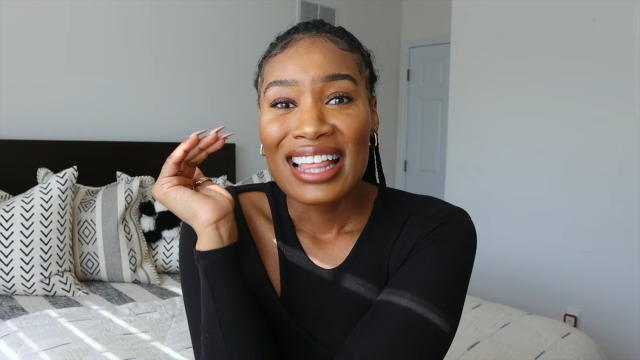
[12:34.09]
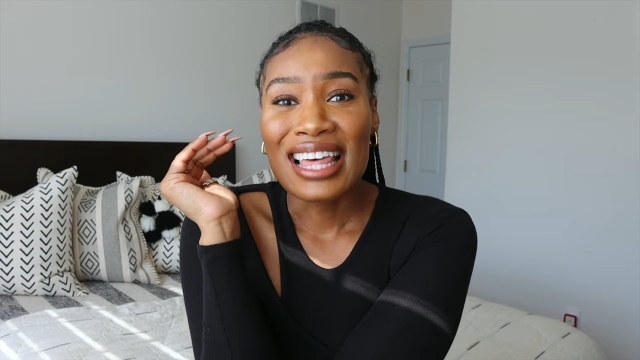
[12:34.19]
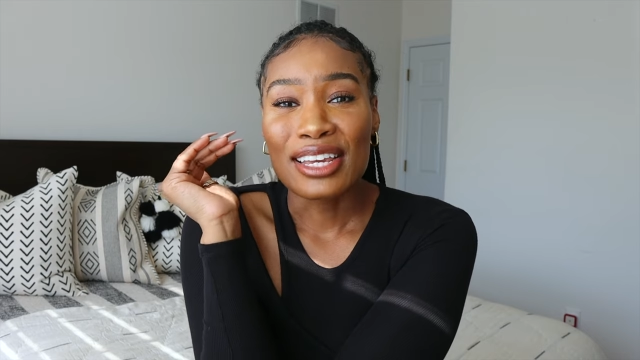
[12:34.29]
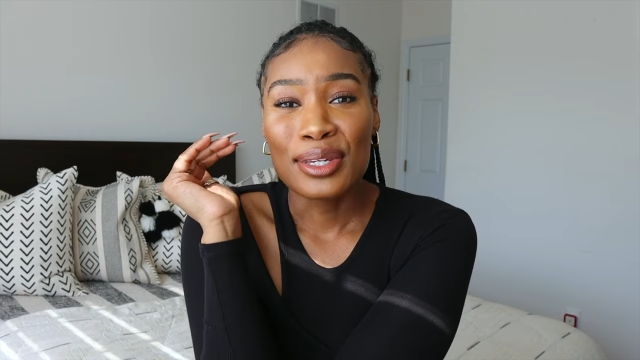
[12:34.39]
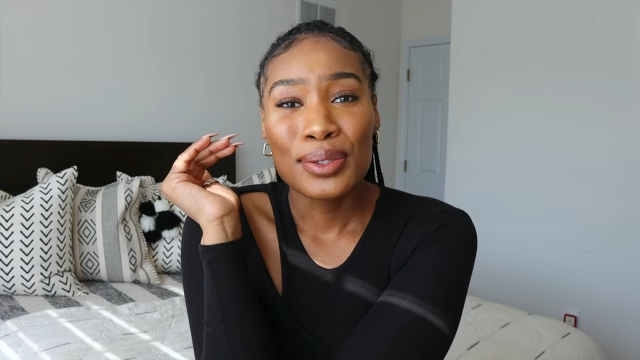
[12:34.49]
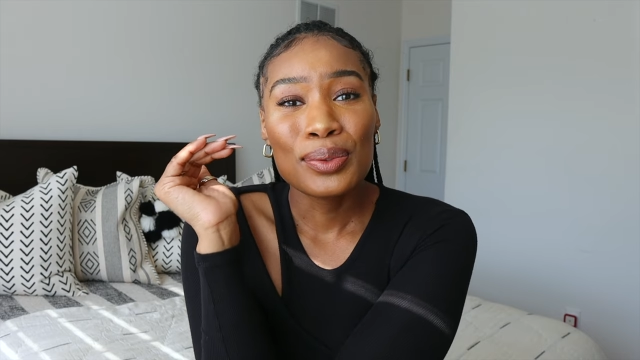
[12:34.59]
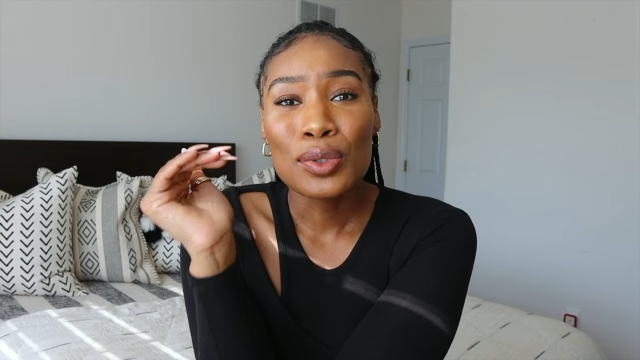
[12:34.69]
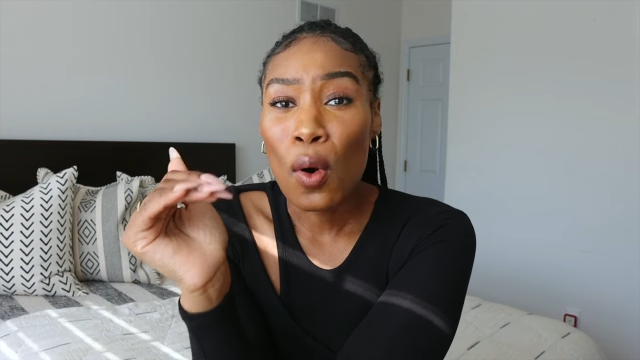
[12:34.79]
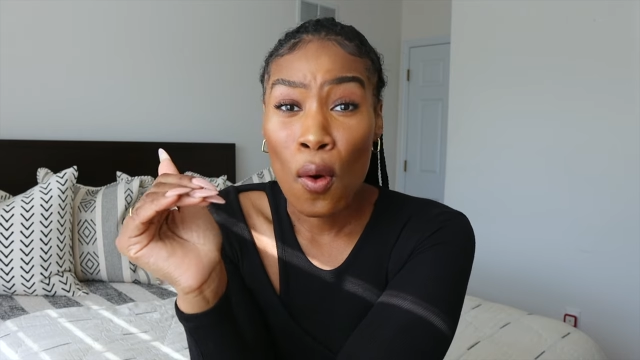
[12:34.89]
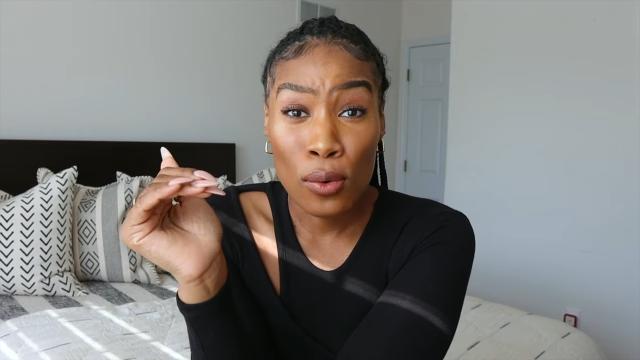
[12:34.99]
that you
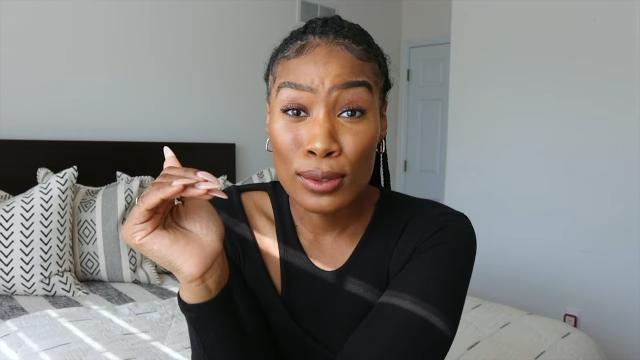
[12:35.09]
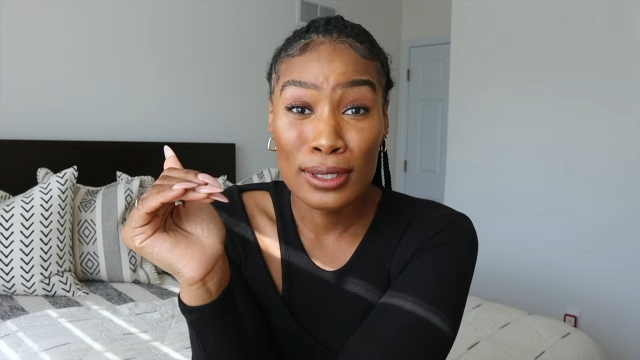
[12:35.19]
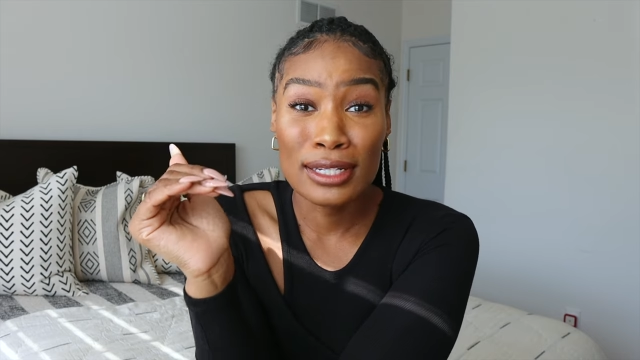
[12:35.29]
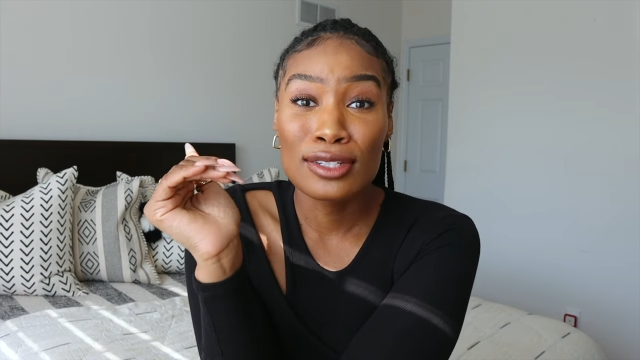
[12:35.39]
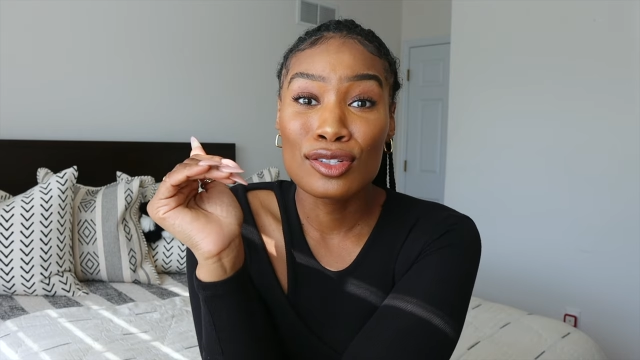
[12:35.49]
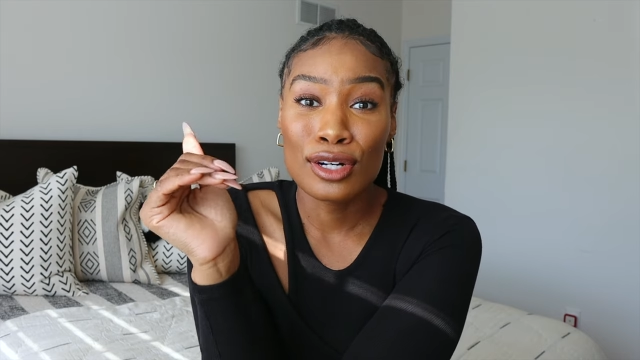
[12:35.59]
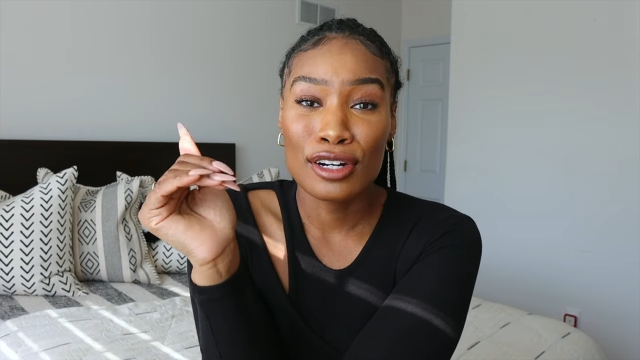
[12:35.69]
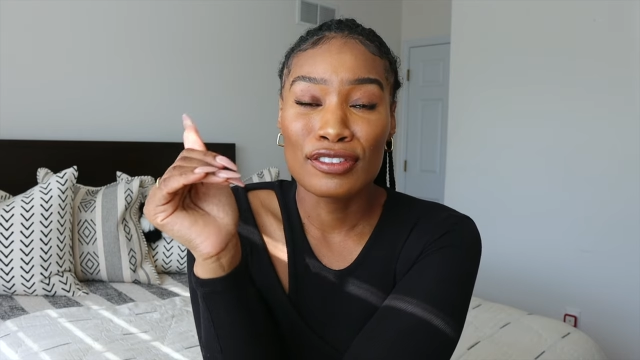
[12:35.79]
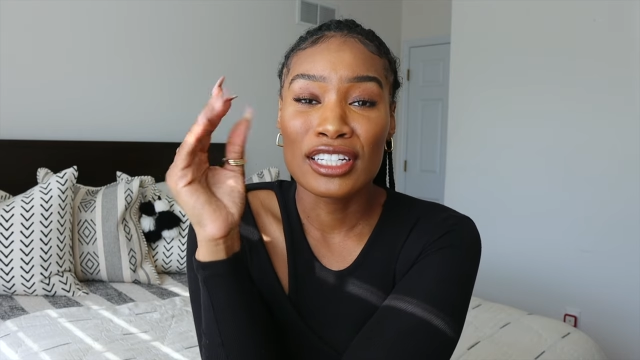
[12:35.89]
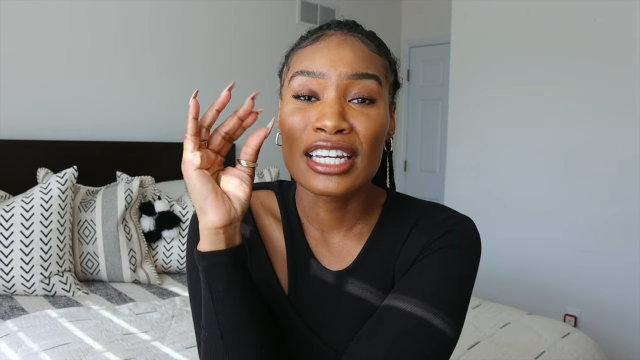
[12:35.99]
totally
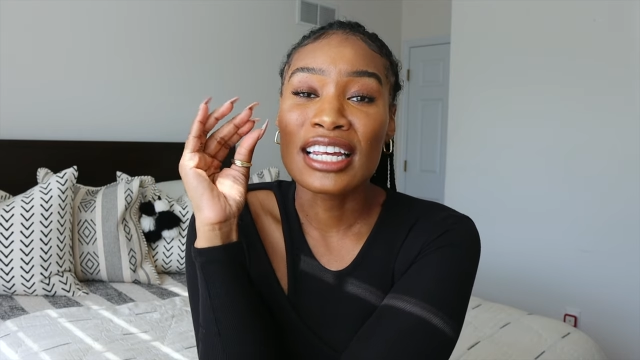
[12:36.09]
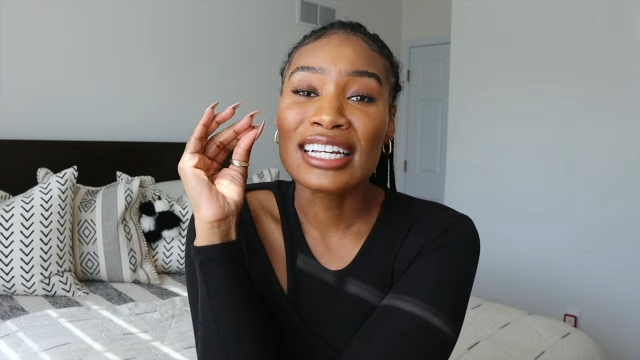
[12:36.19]
deserve to get